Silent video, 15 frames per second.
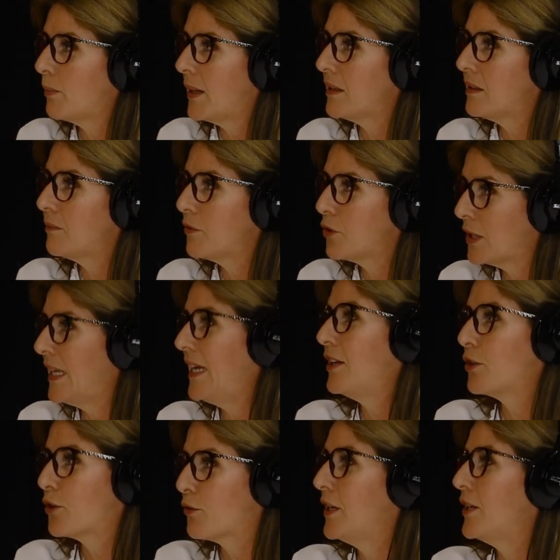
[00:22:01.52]
about
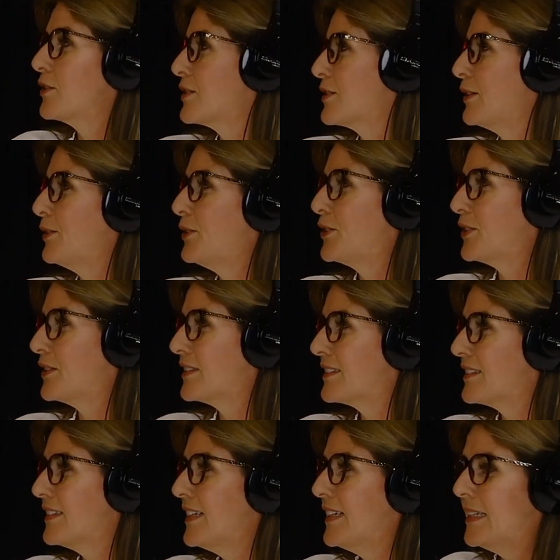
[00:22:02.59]
cleaner, greener
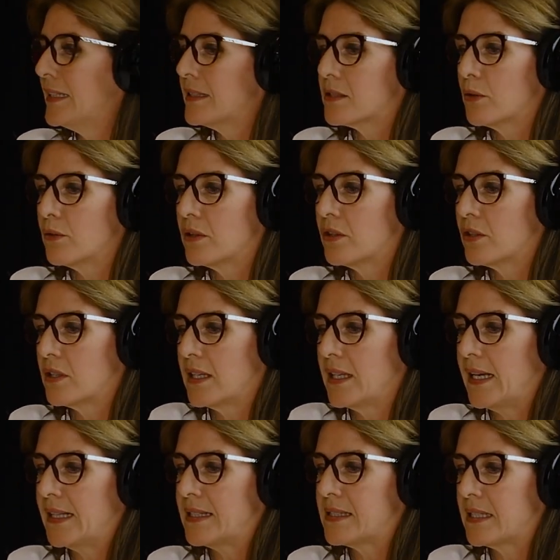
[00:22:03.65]
solutions. So
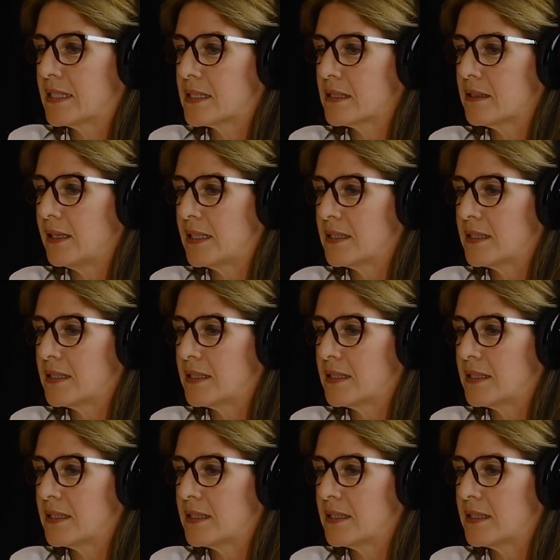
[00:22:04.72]
it's this